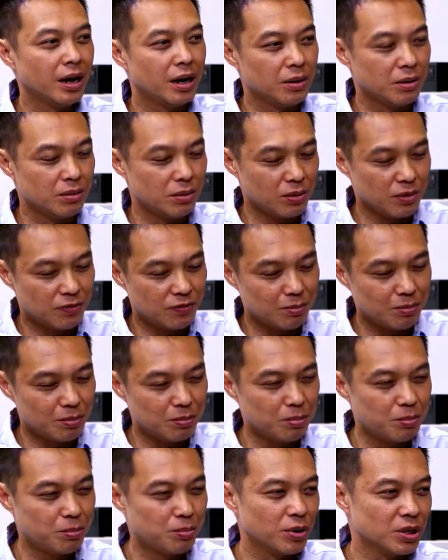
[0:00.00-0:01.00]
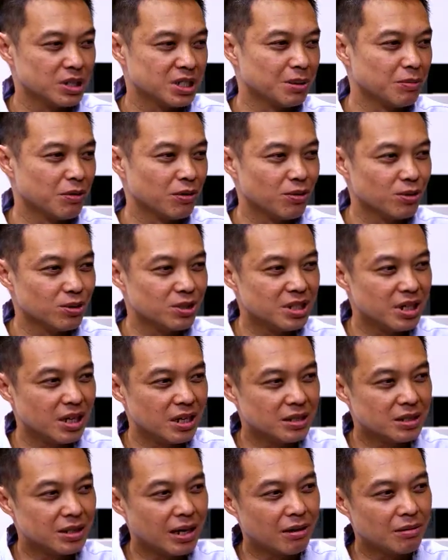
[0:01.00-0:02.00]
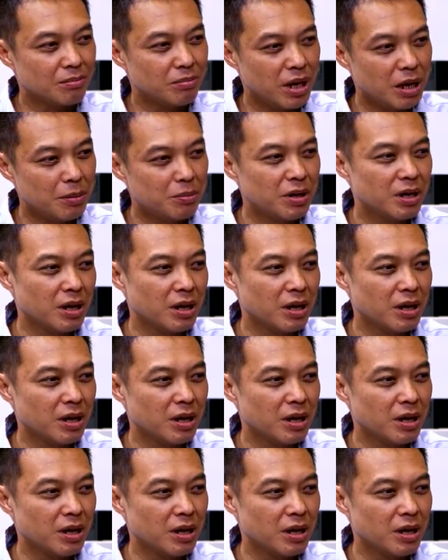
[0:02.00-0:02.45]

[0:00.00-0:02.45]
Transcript: And we've put some of those things down on paper.